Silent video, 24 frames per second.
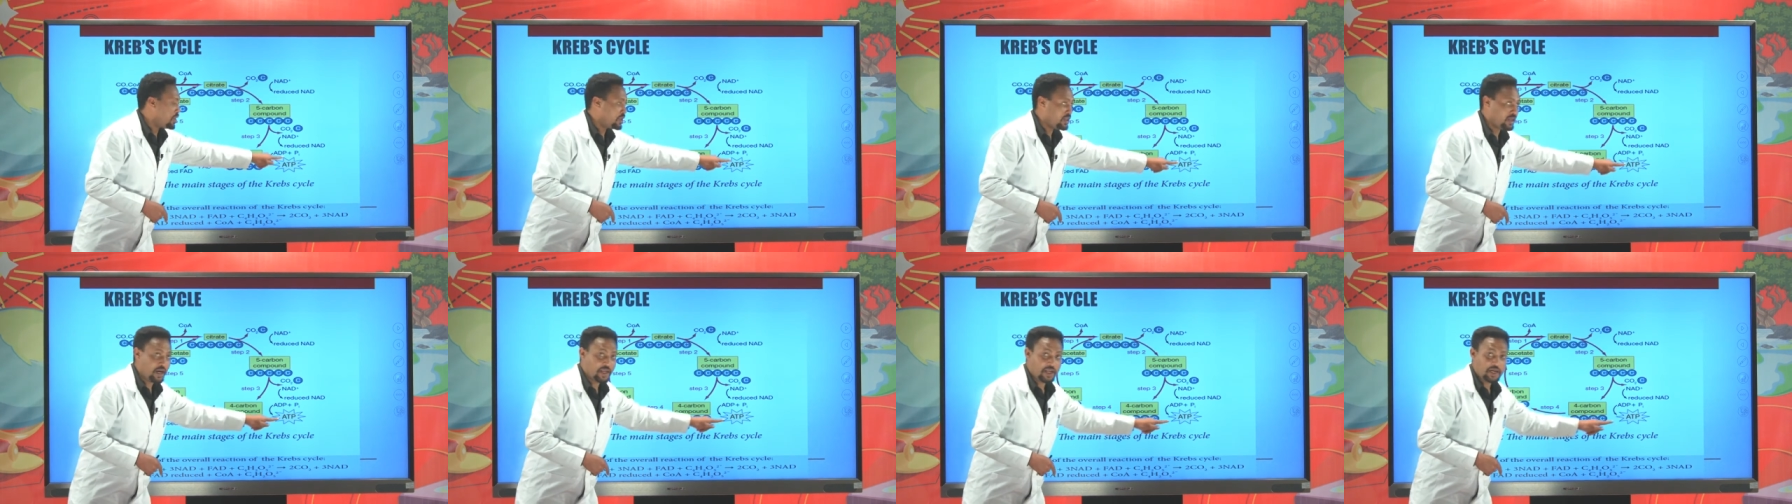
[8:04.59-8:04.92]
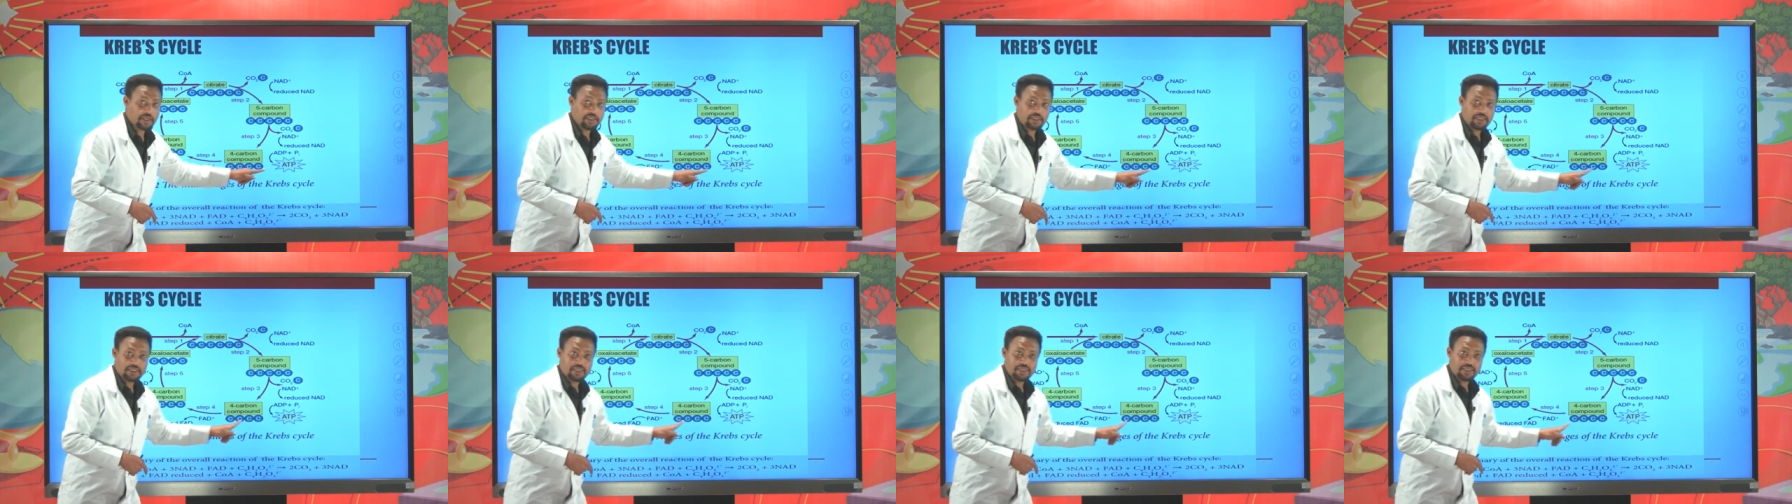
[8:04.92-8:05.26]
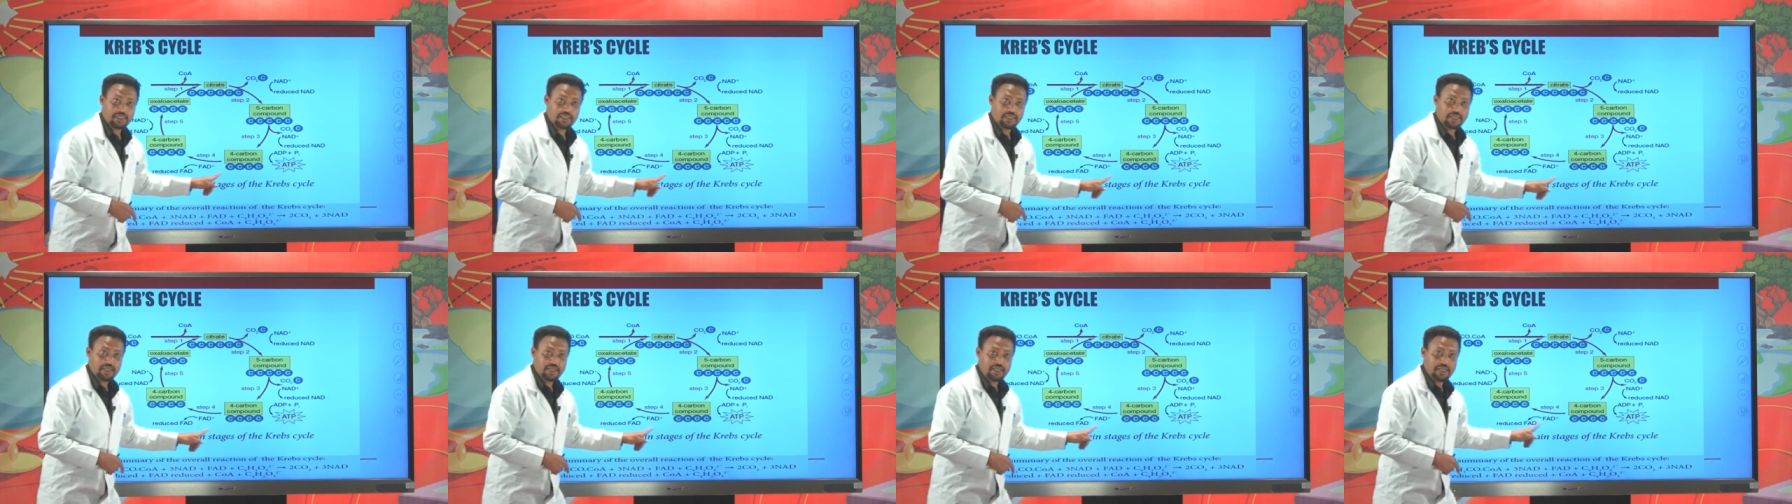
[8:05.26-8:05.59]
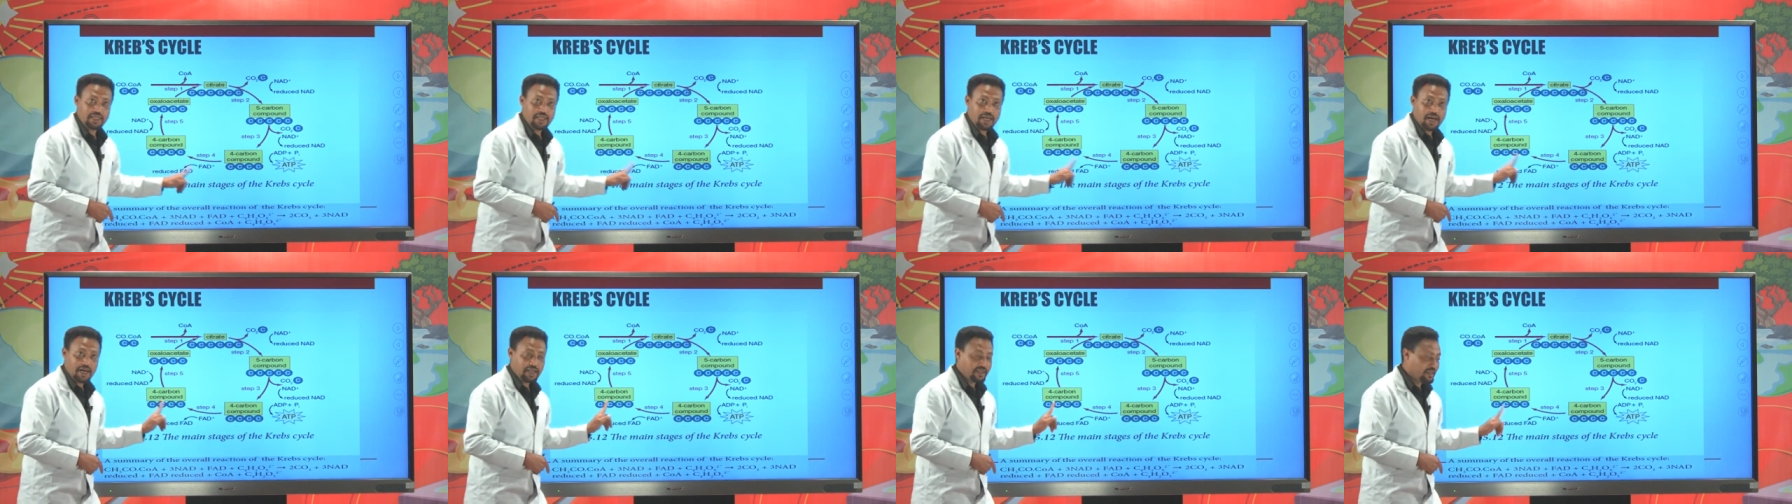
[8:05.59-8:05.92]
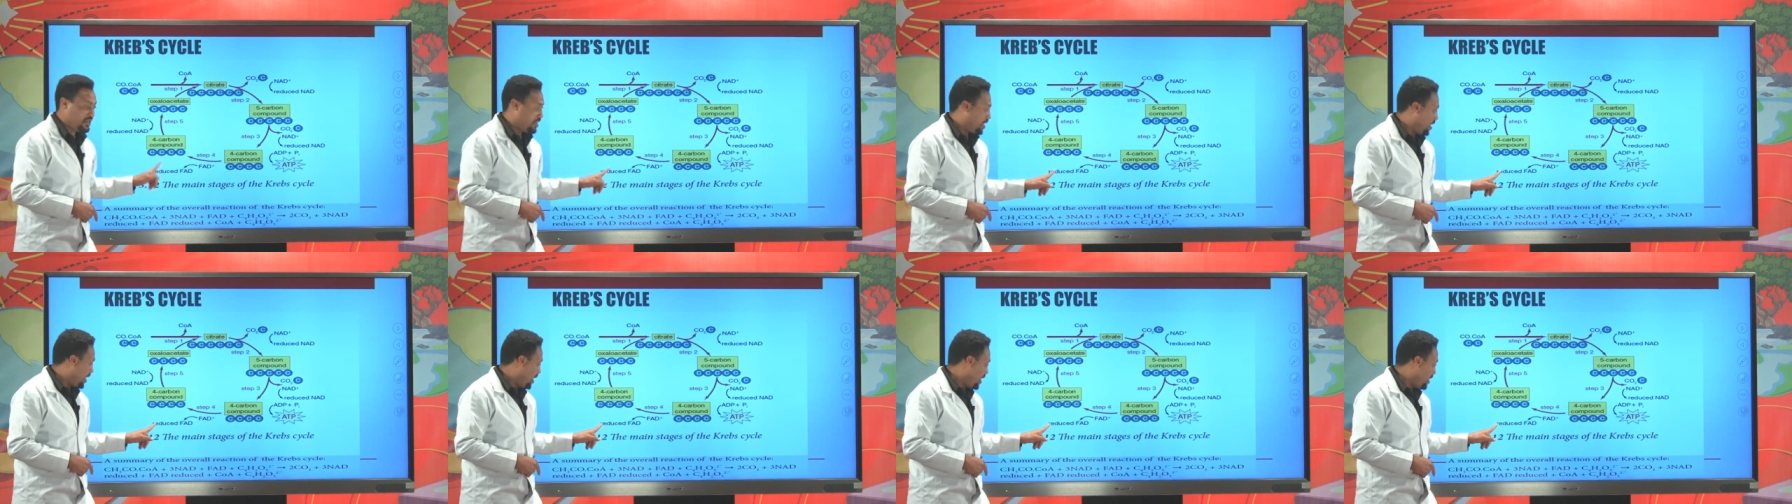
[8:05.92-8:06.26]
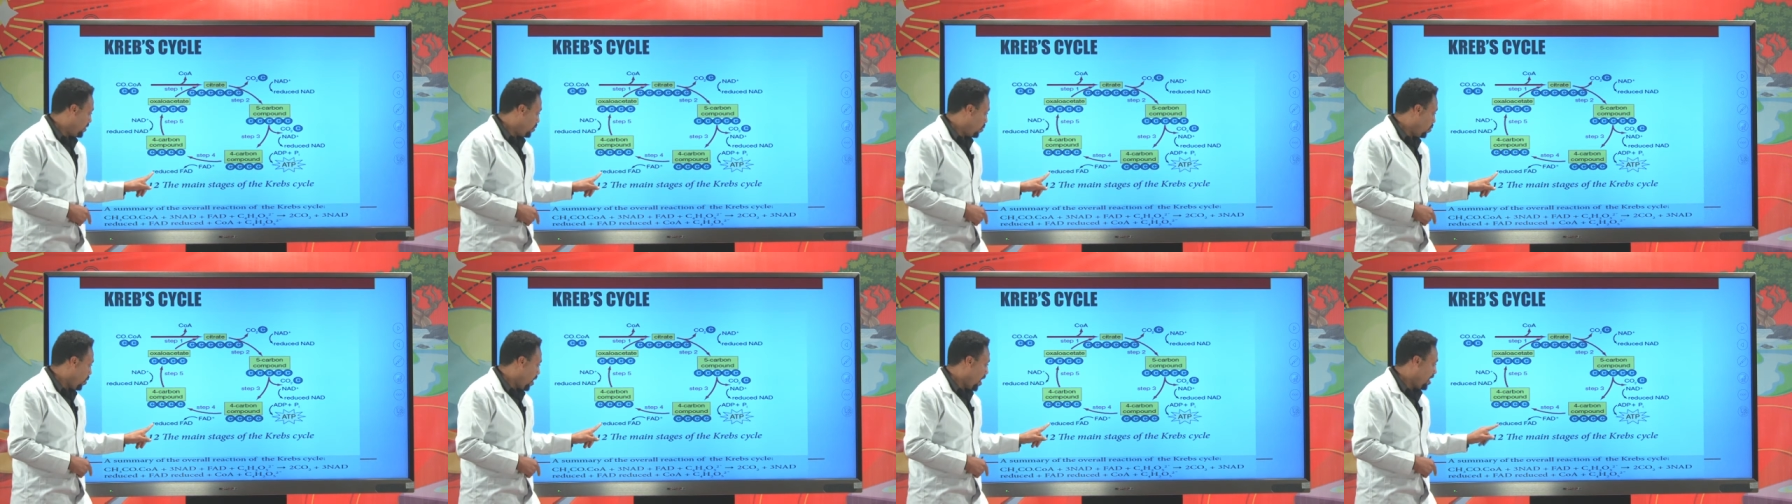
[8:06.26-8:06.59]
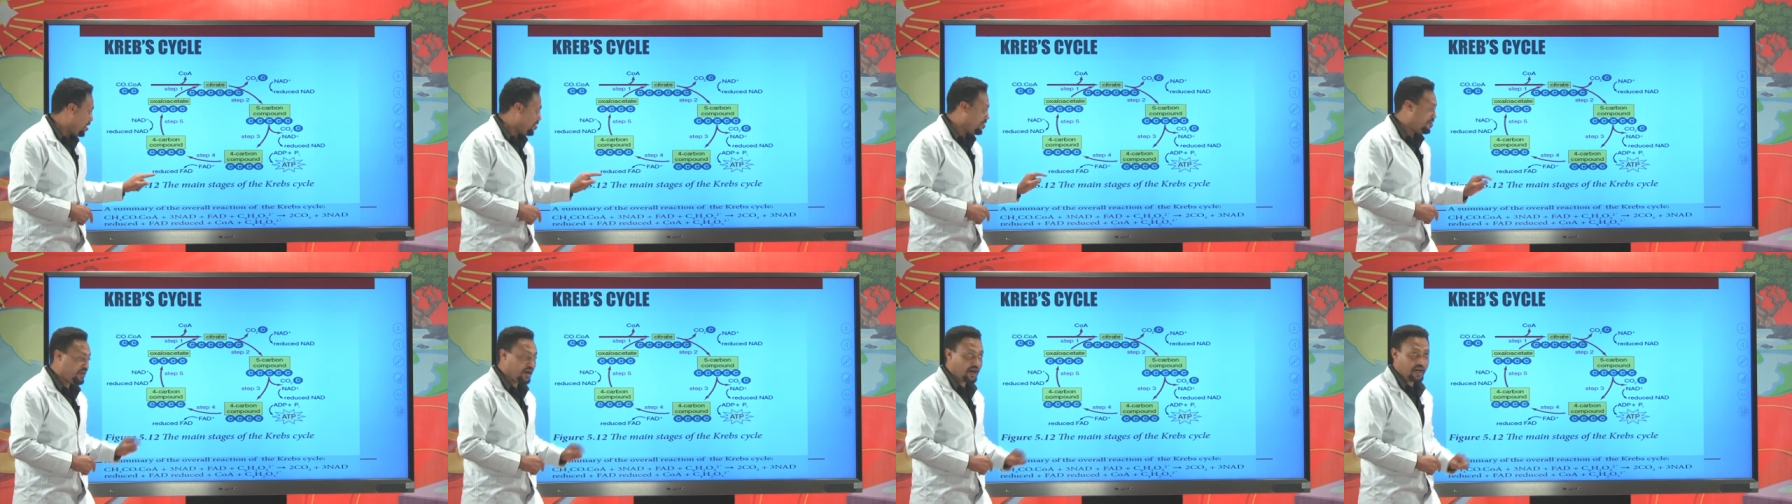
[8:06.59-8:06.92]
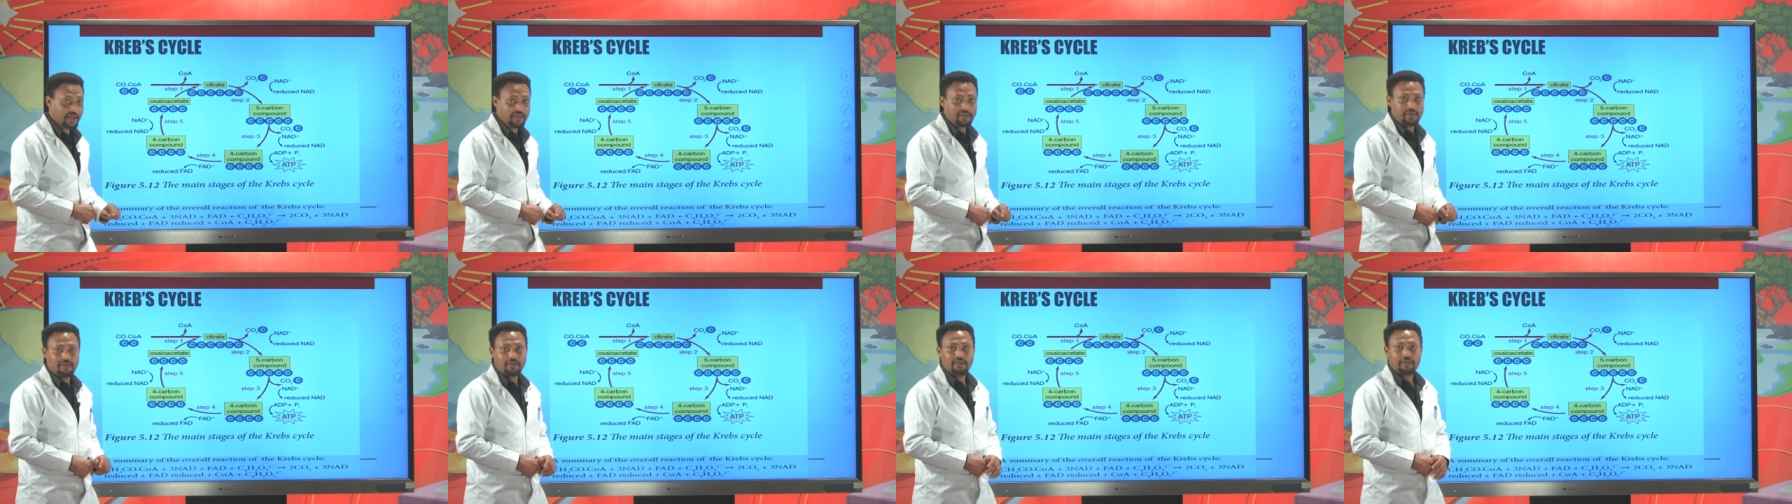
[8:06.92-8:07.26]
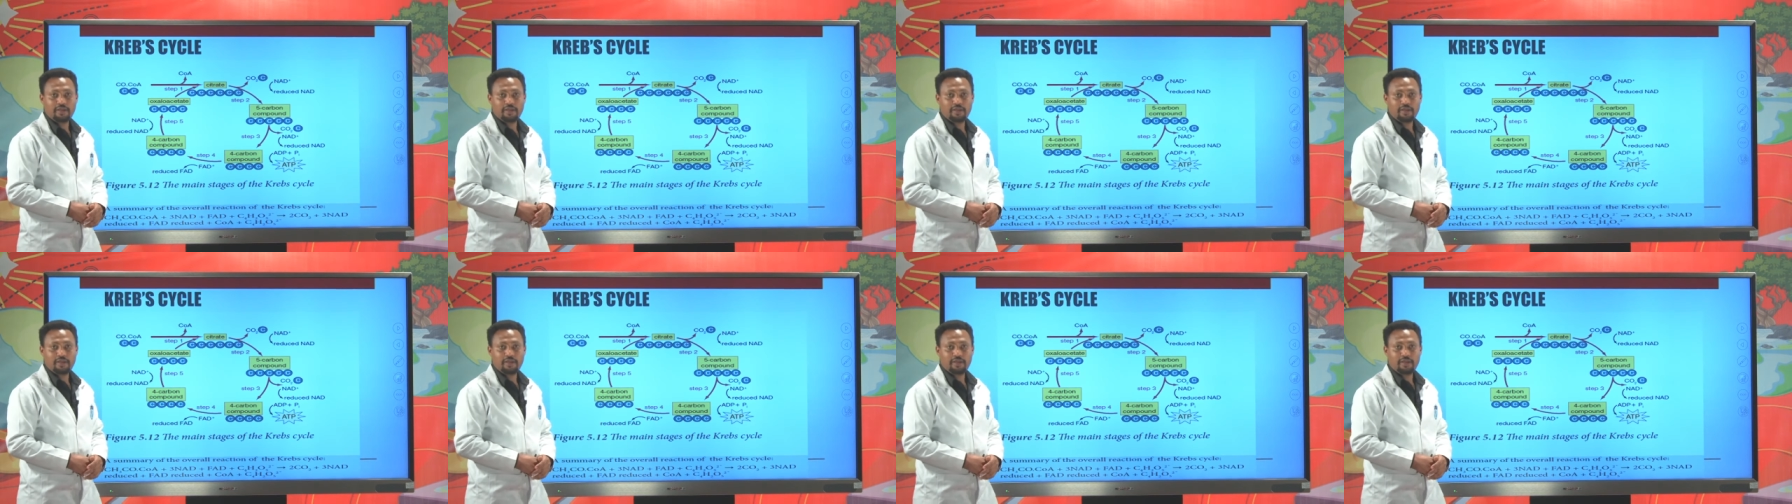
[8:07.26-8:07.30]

another 3 NAD and 1 FAD,